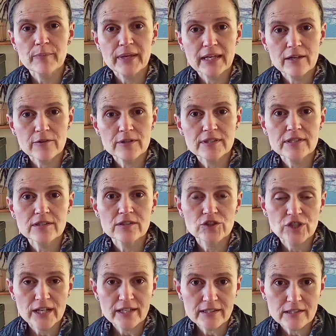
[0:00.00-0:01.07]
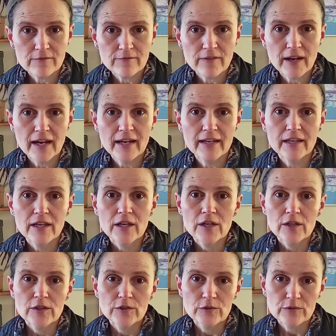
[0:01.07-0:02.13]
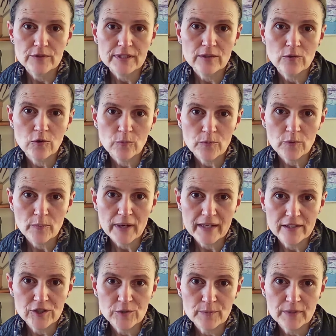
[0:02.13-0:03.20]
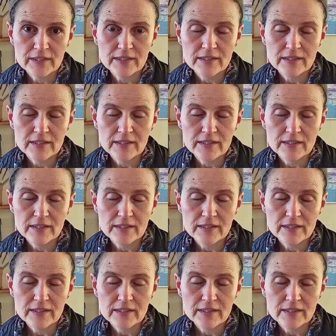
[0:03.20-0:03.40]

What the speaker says: parents justify using corporal punishment.